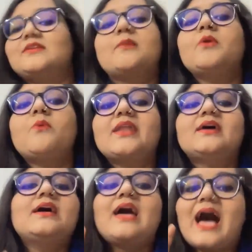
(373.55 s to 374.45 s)
Number
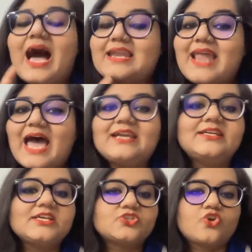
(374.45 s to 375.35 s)
one,
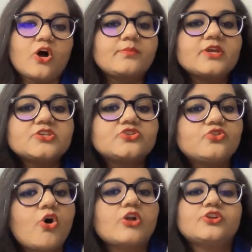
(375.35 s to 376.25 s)
analytics job is
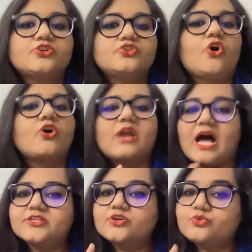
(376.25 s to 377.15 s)
not your
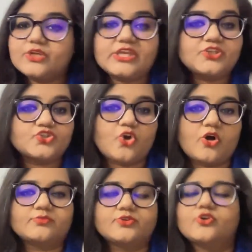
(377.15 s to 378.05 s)
other routine
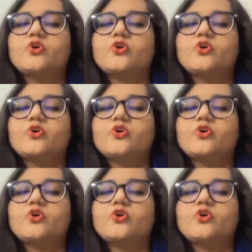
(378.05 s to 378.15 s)
job,